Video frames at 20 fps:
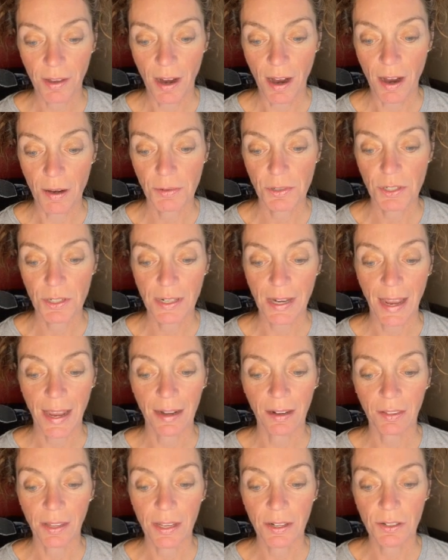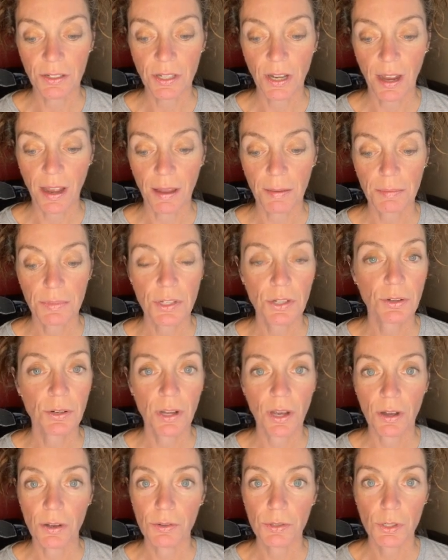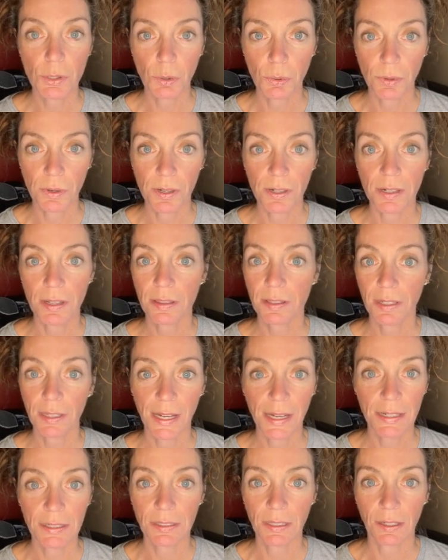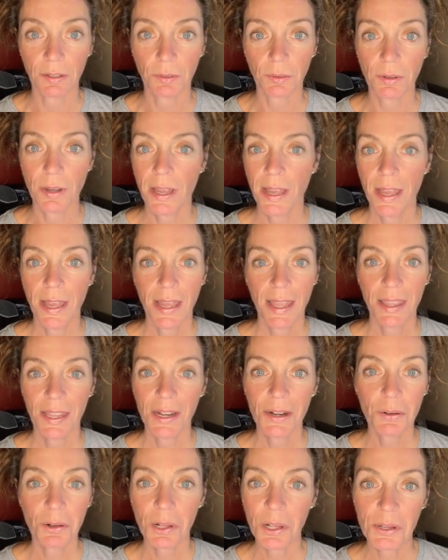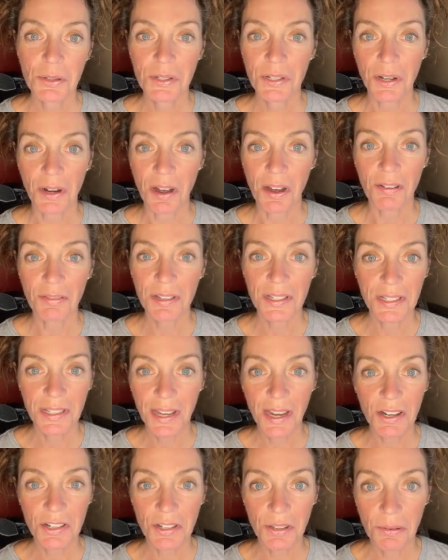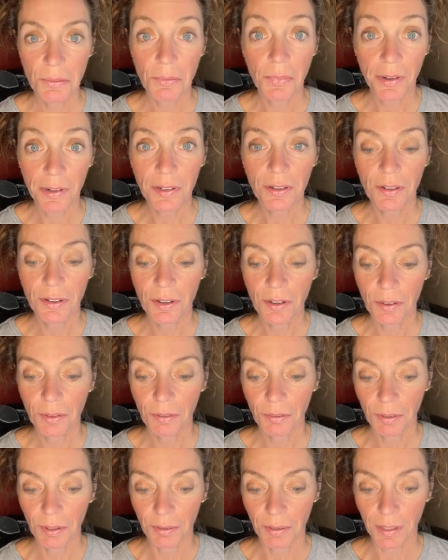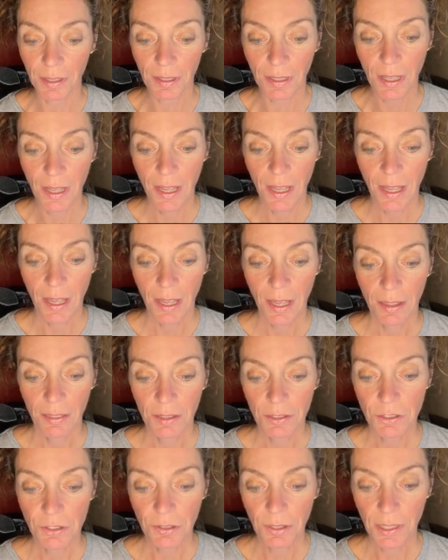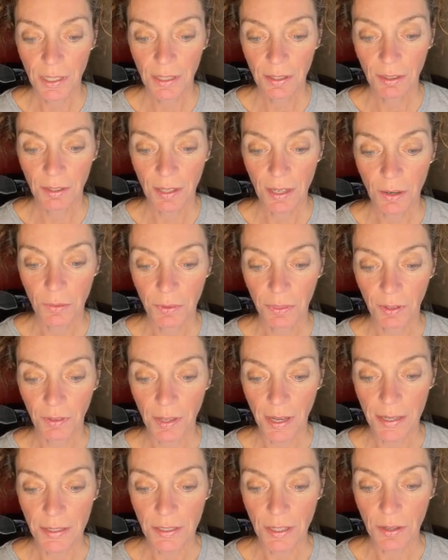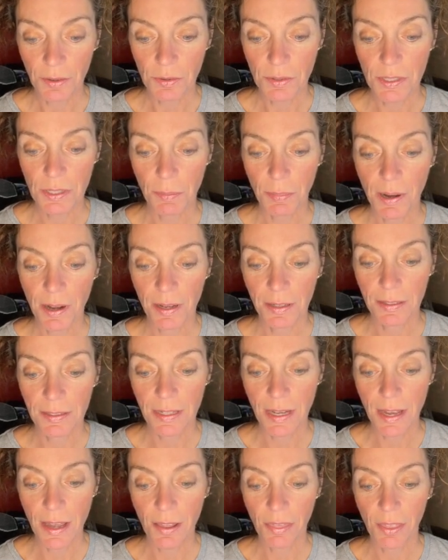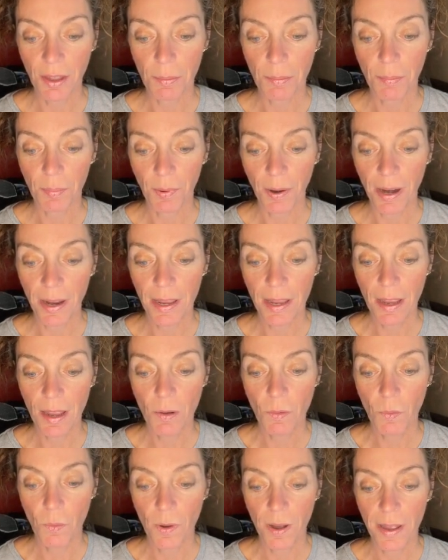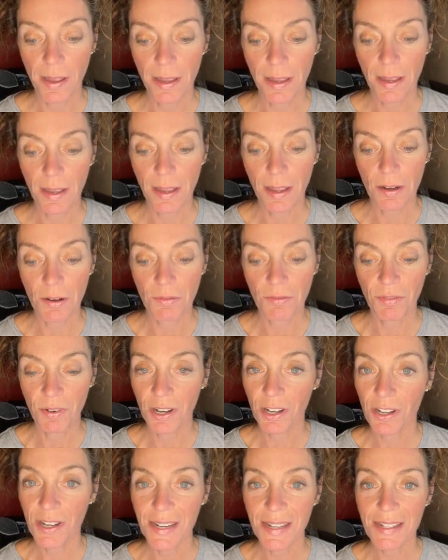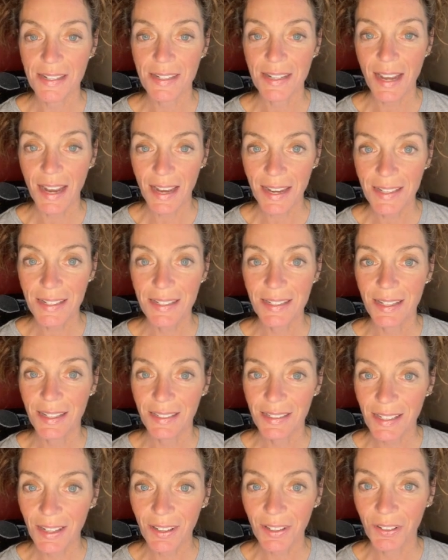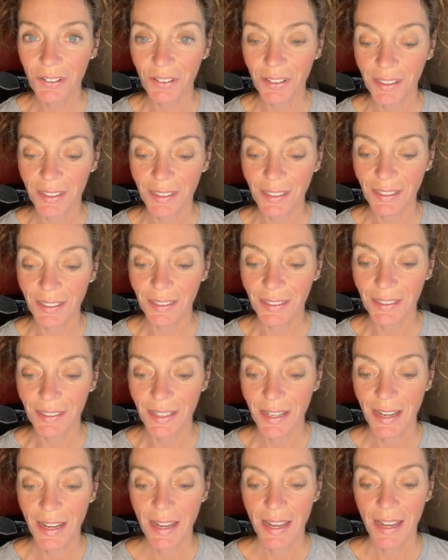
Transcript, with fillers: the option at a later time to go toward the light tunnel. They don't close it off because they actually want you to go through it. The tricky thing with the light tunnel is upon death, a bright white and a very enticing tunnel I get